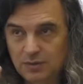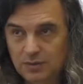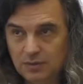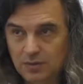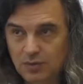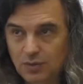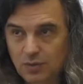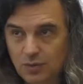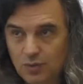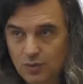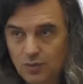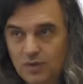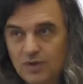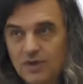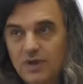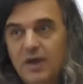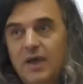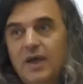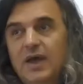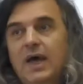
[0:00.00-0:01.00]

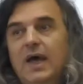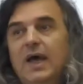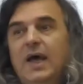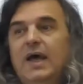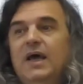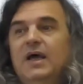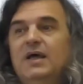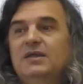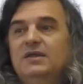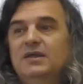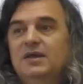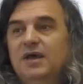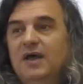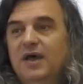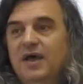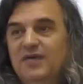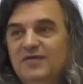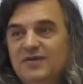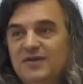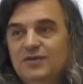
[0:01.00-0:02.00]
look at the
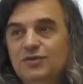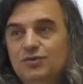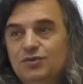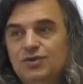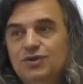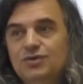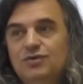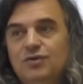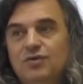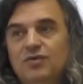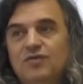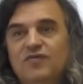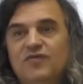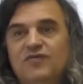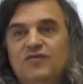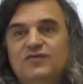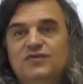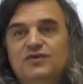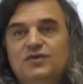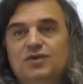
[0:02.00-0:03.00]
evolution of
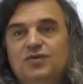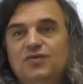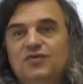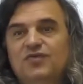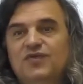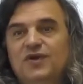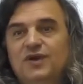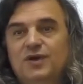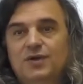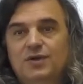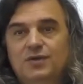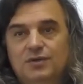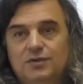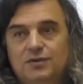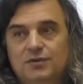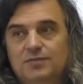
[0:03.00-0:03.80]
software